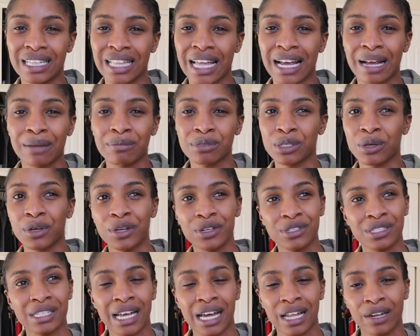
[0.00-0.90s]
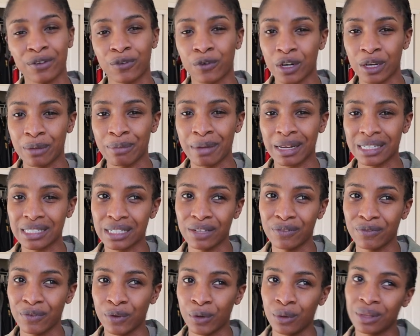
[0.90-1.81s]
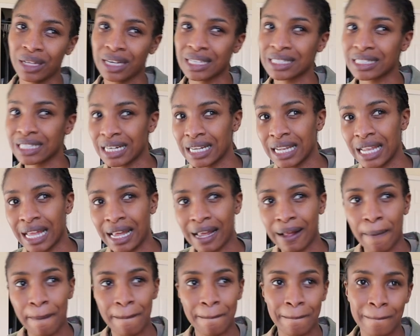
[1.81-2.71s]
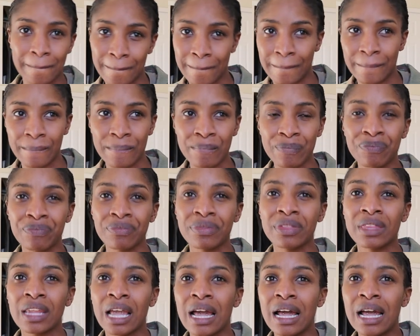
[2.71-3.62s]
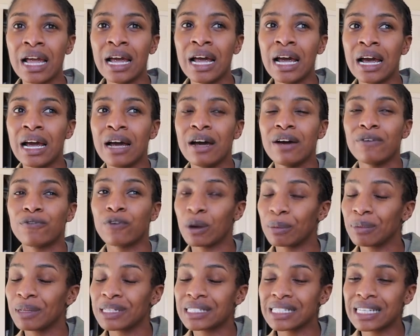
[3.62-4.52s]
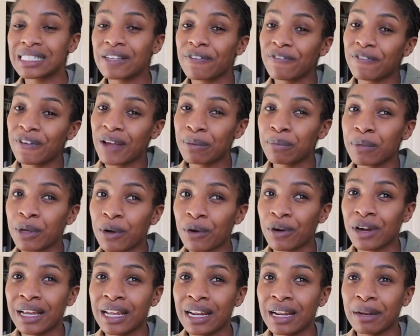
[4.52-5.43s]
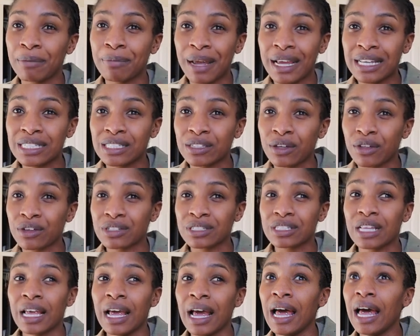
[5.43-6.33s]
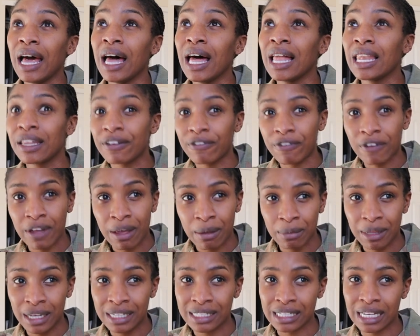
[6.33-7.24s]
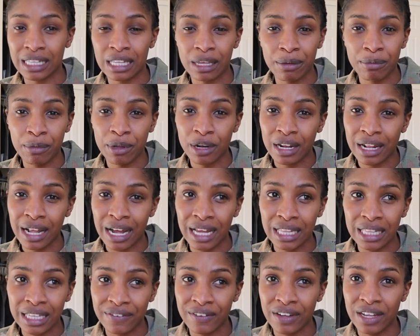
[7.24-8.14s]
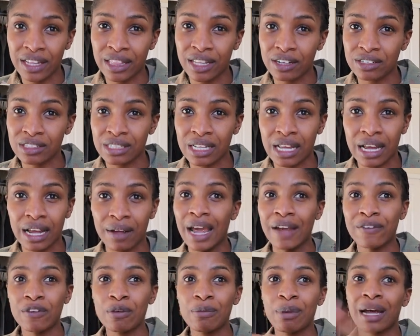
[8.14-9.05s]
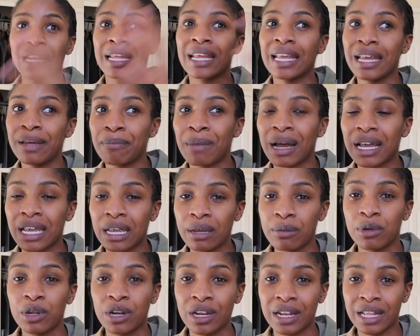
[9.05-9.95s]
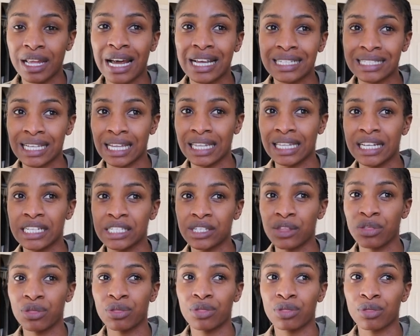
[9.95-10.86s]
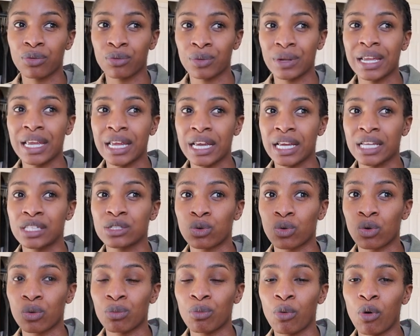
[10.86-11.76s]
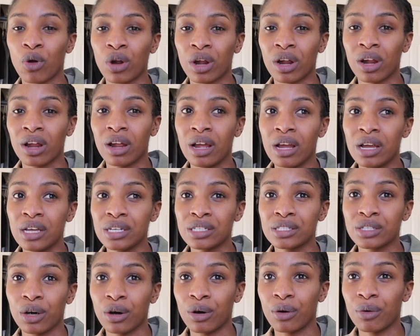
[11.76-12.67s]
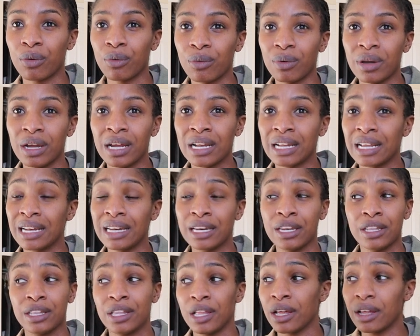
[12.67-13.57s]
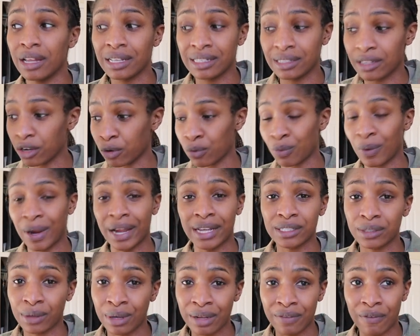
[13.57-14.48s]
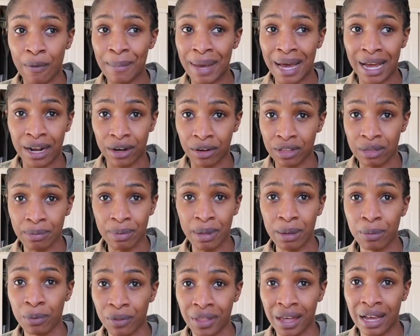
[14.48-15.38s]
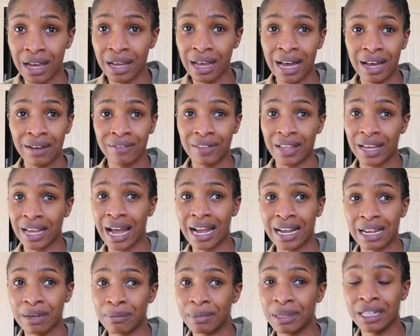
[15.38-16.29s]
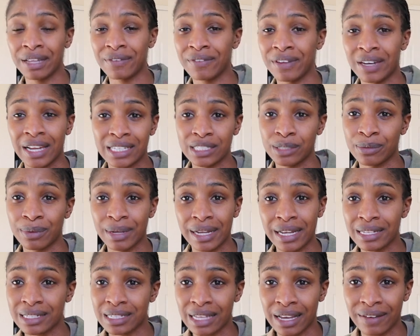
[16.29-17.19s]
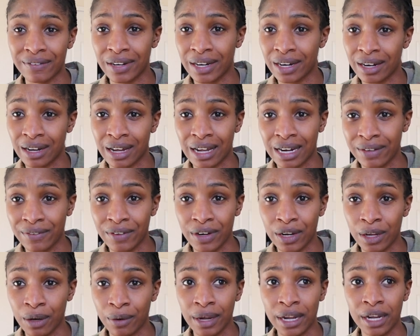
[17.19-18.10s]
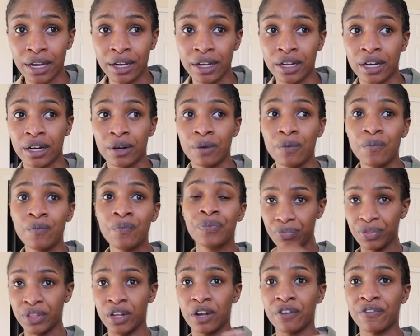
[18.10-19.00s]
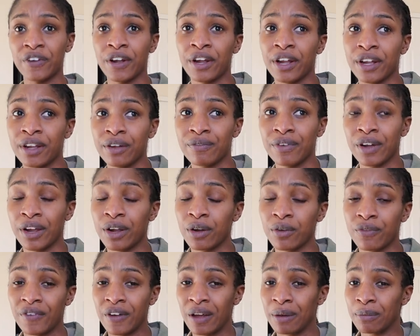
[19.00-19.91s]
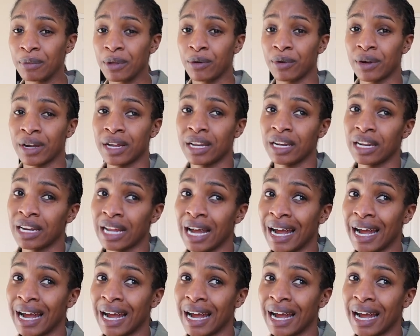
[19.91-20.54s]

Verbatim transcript: Like I'm so used to California Mexican food that it's kind of like, mm. Fort Bliss is a family-oriented base, so there's hella families. Like the community I live in, there's like everybody in my community has at least three kids or more. So, and, and it, their ranks don't even matter. The people that have, like, I could be living next to an E7 and not even know it, you know? They're very, very family oriented.